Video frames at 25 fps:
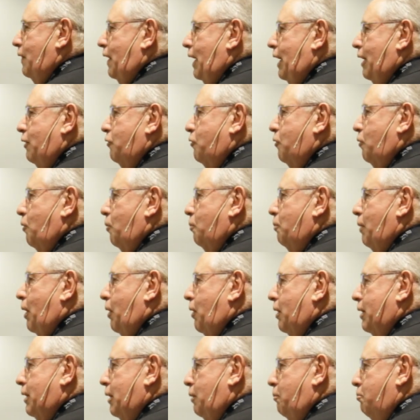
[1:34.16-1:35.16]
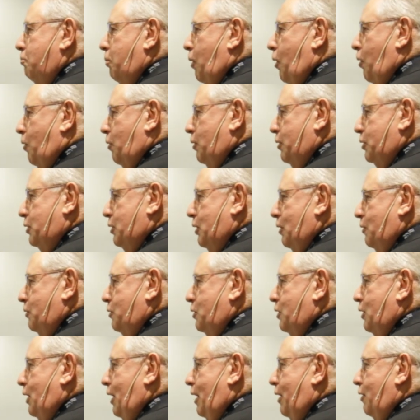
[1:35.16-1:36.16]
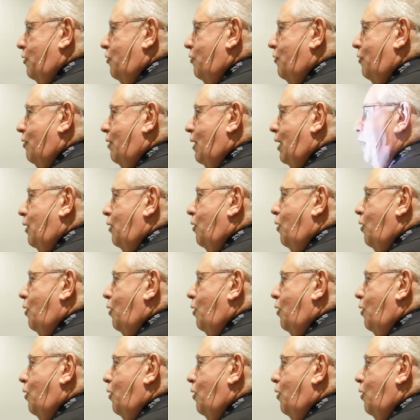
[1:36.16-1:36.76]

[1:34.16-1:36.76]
the Inter-American Bar Association in